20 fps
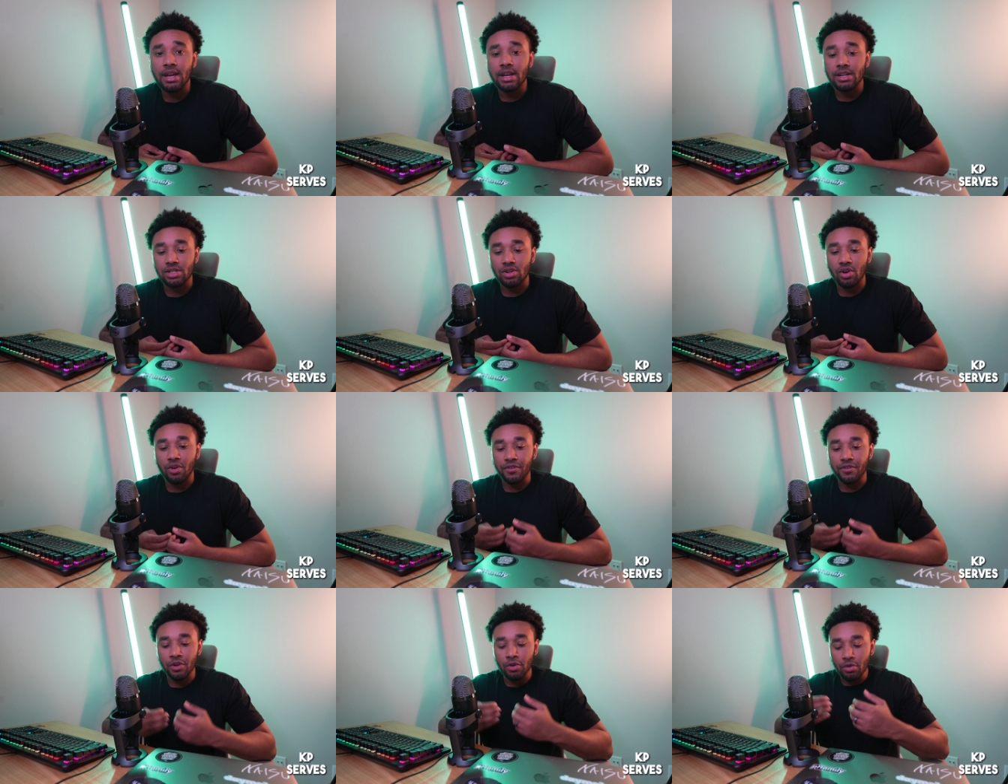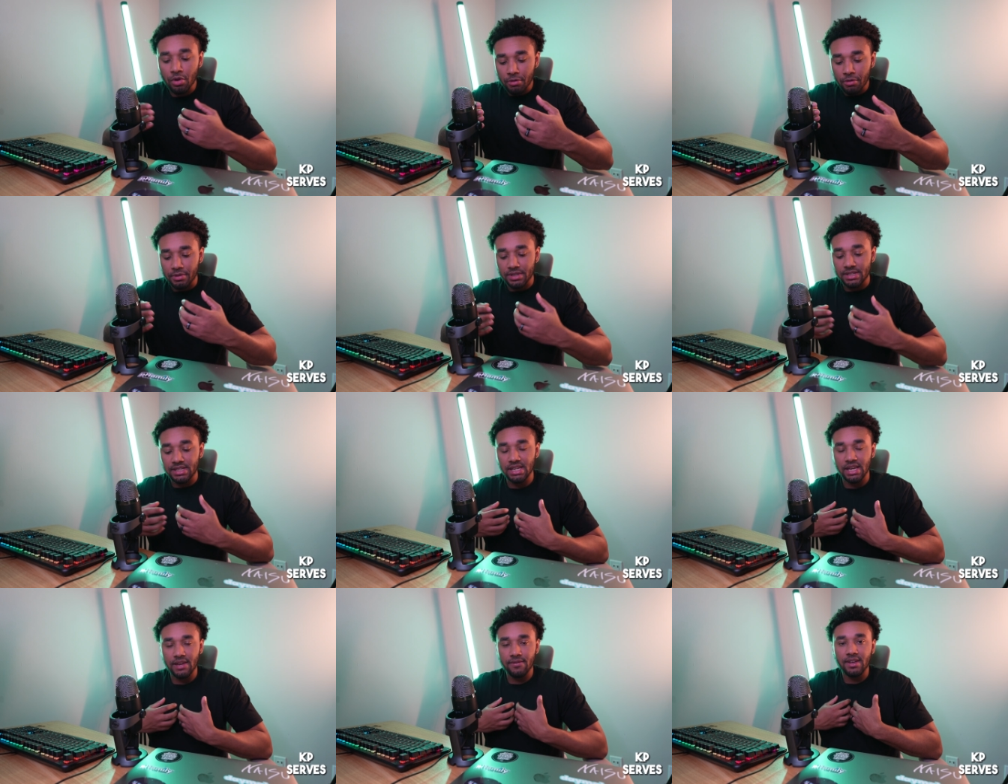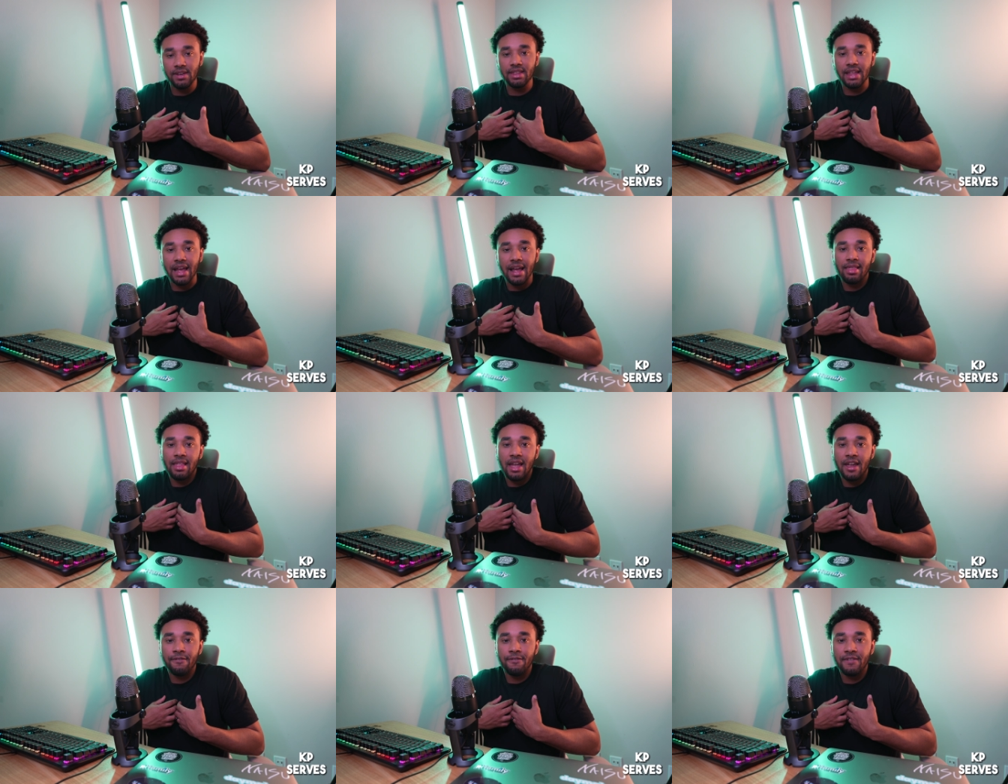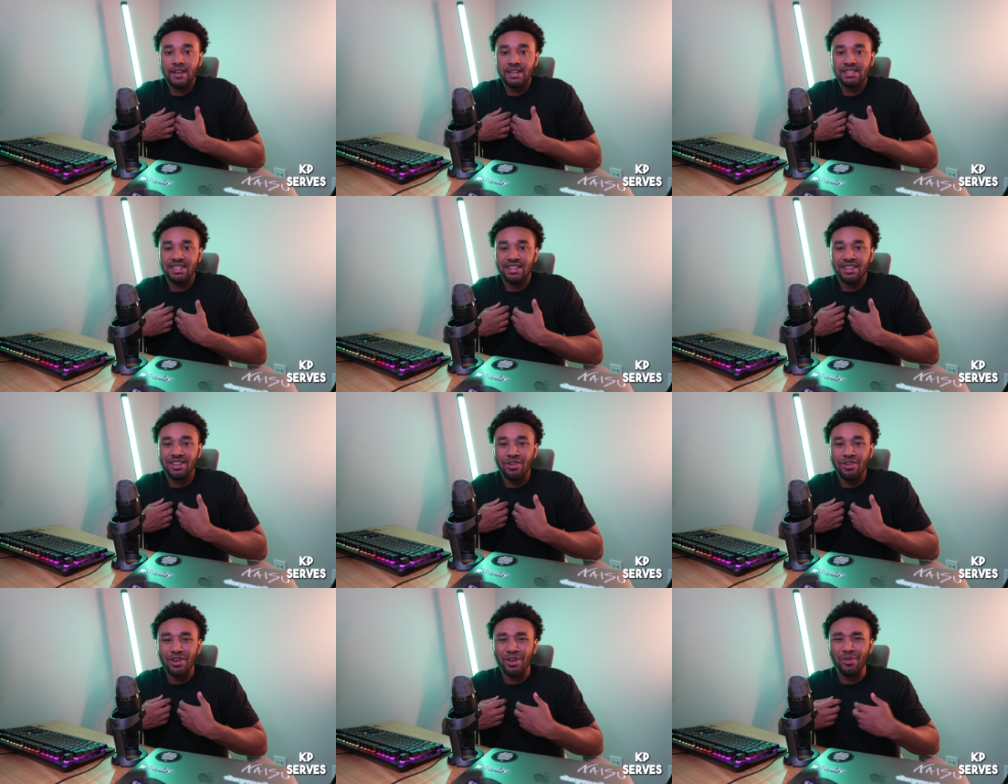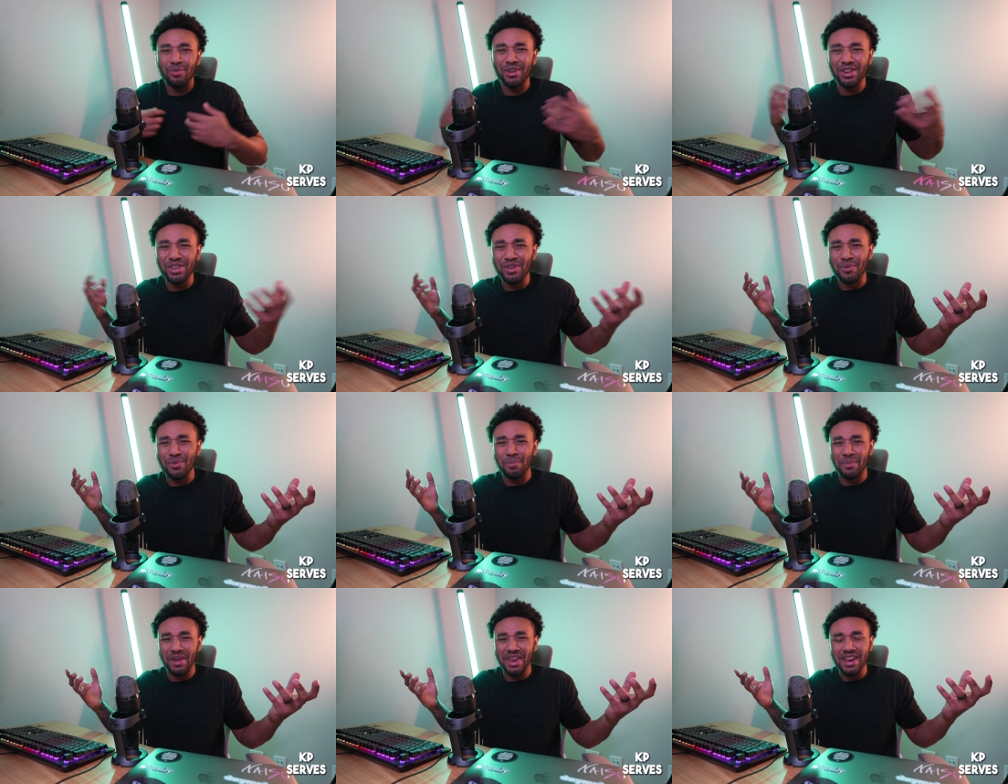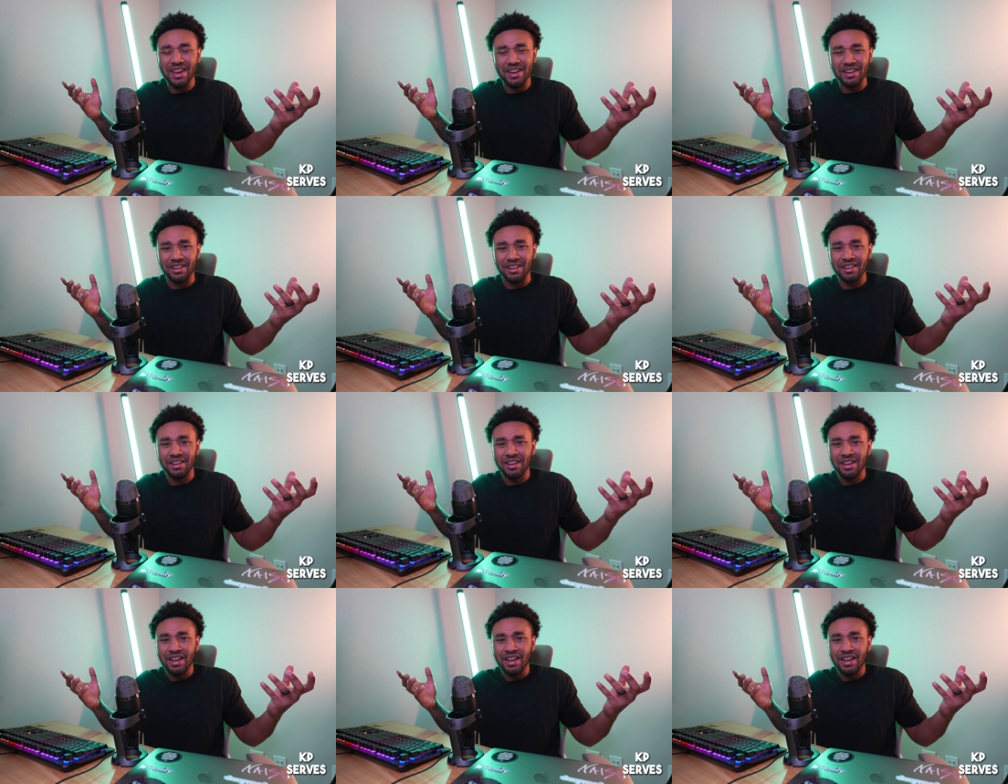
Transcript: So if you're receiving that life vest and going, what do you mean?